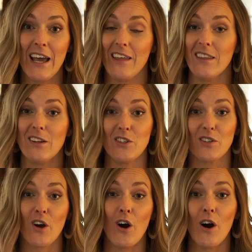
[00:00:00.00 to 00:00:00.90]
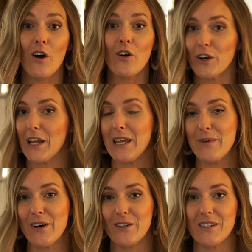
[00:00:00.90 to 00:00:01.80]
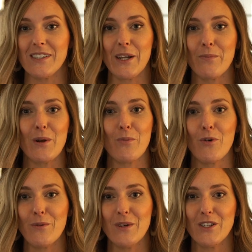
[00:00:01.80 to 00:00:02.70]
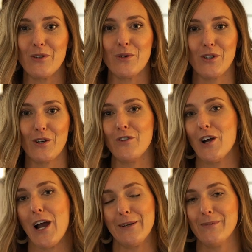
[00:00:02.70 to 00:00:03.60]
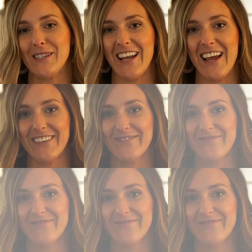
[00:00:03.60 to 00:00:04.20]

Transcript: and then just call or email to set up an appointment to reserve your items today.